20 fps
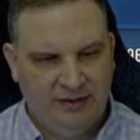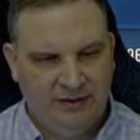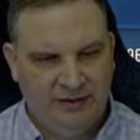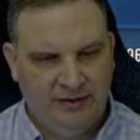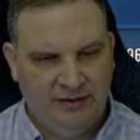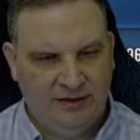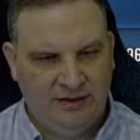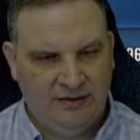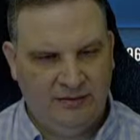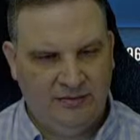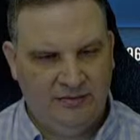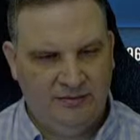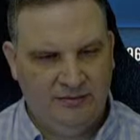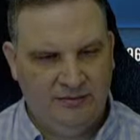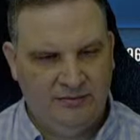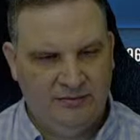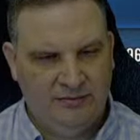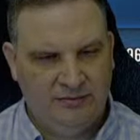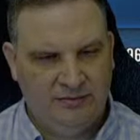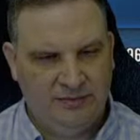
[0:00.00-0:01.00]
Um,
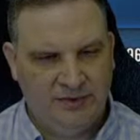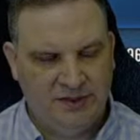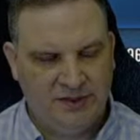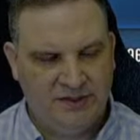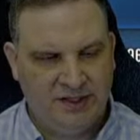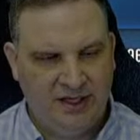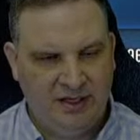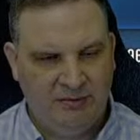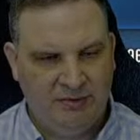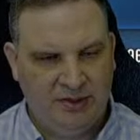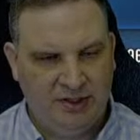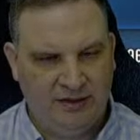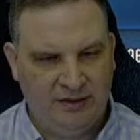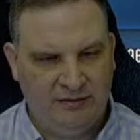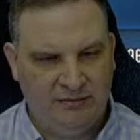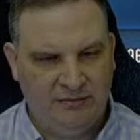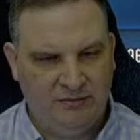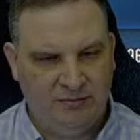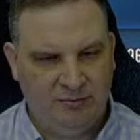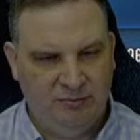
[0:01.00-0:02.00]
this team
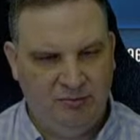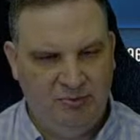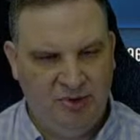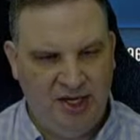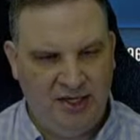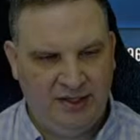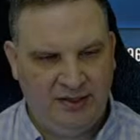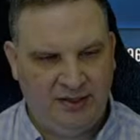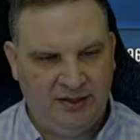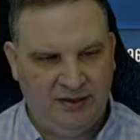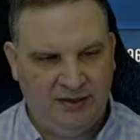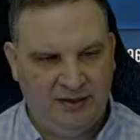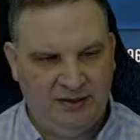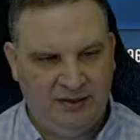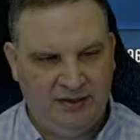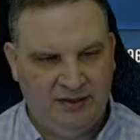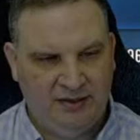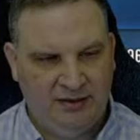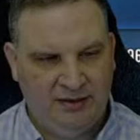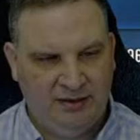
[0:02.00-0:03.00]
can beat.
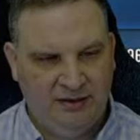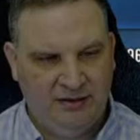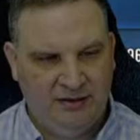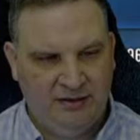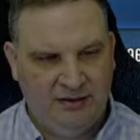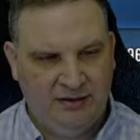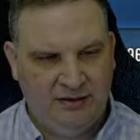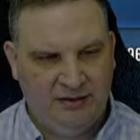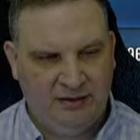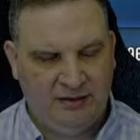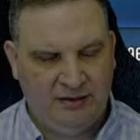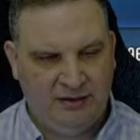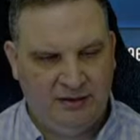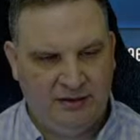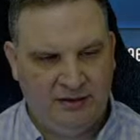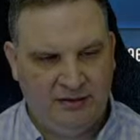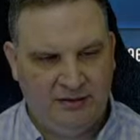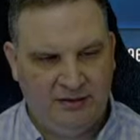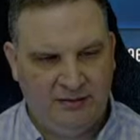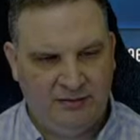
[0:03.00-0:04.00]

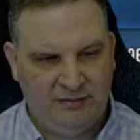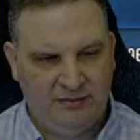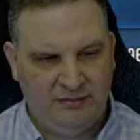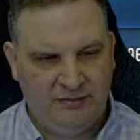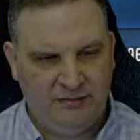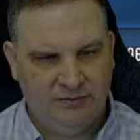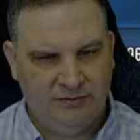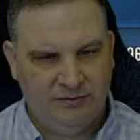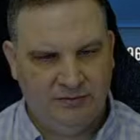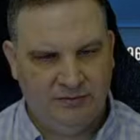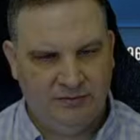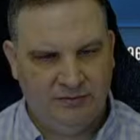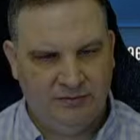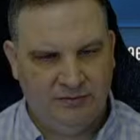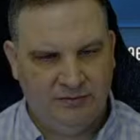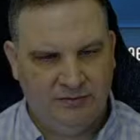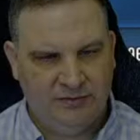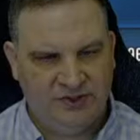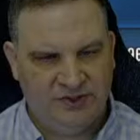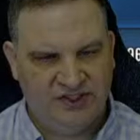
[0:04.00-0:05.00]
Uh,
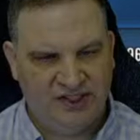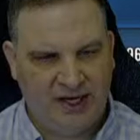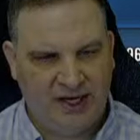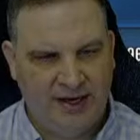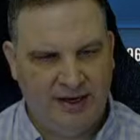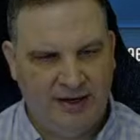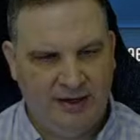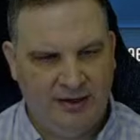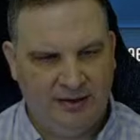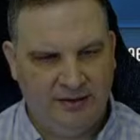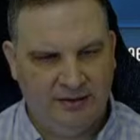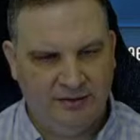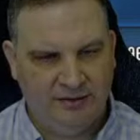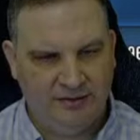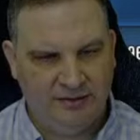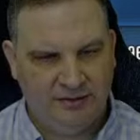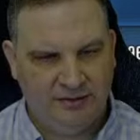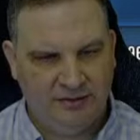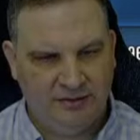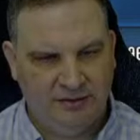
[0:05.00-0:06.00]
Sion
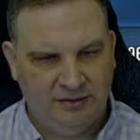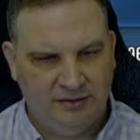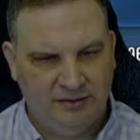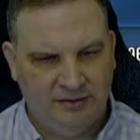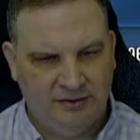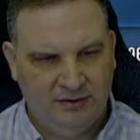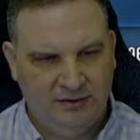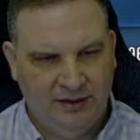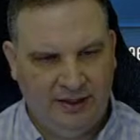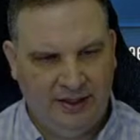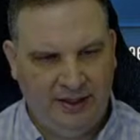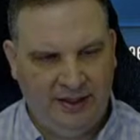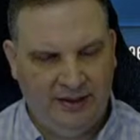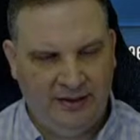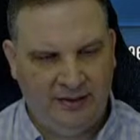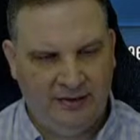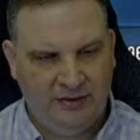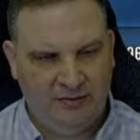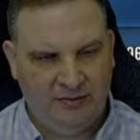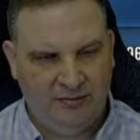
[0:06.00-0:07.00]

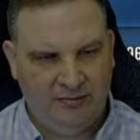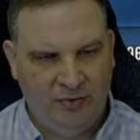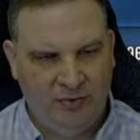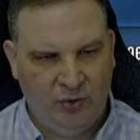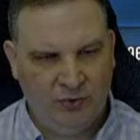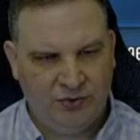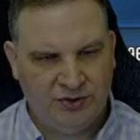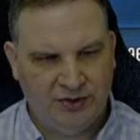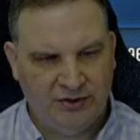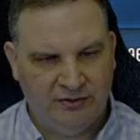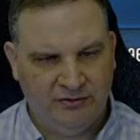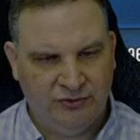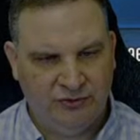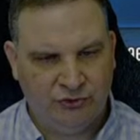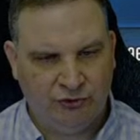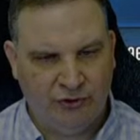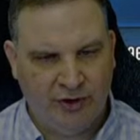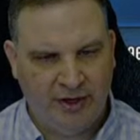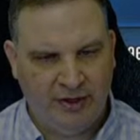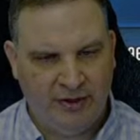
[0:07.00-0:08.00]
and most of
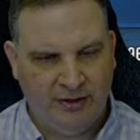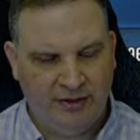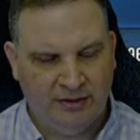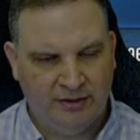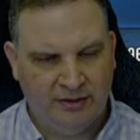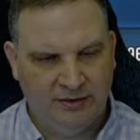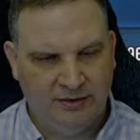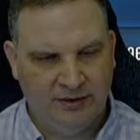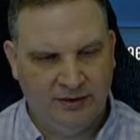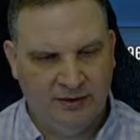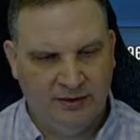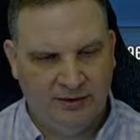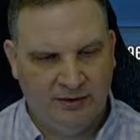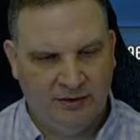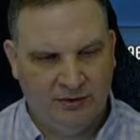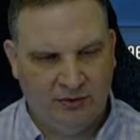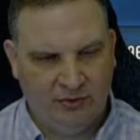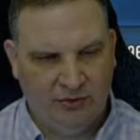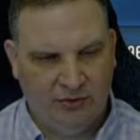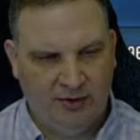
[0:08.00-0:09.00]
Traya,
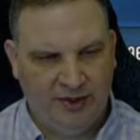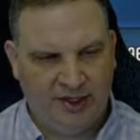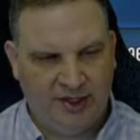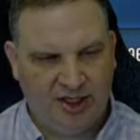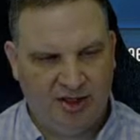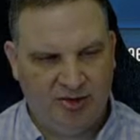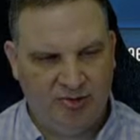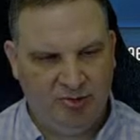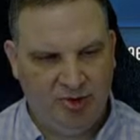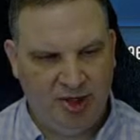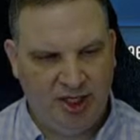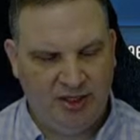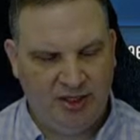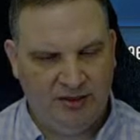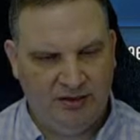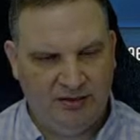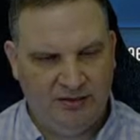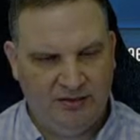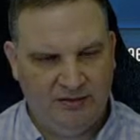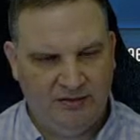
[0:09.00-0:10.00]
or it can beat
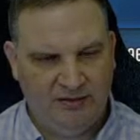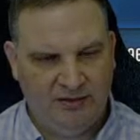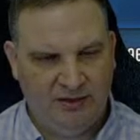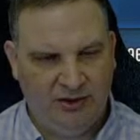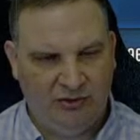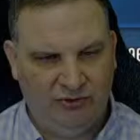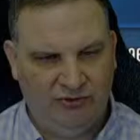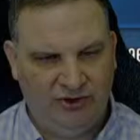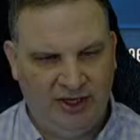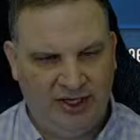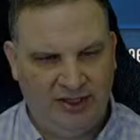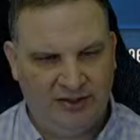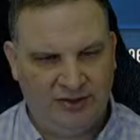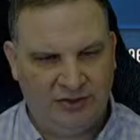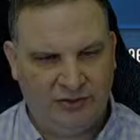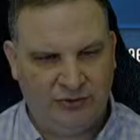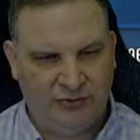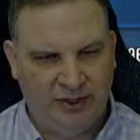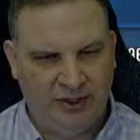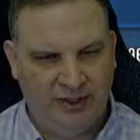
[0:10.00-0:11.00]
you know phase
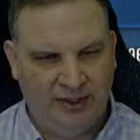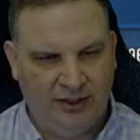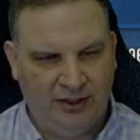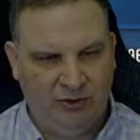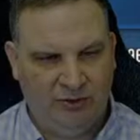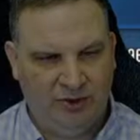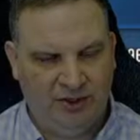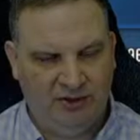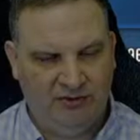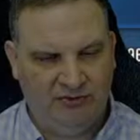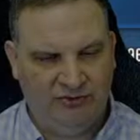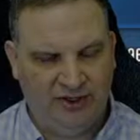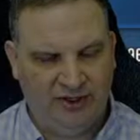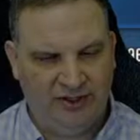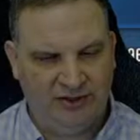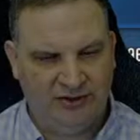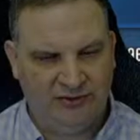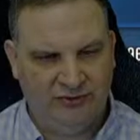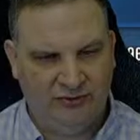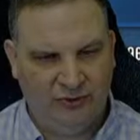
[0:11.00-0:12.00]
three and go into
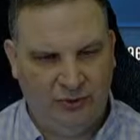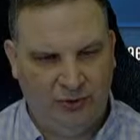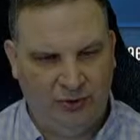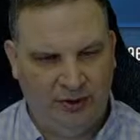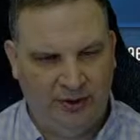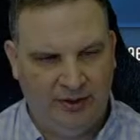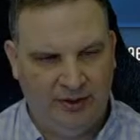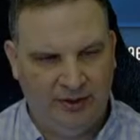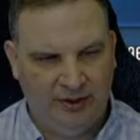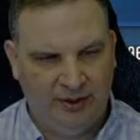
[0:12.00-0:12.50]
phase four.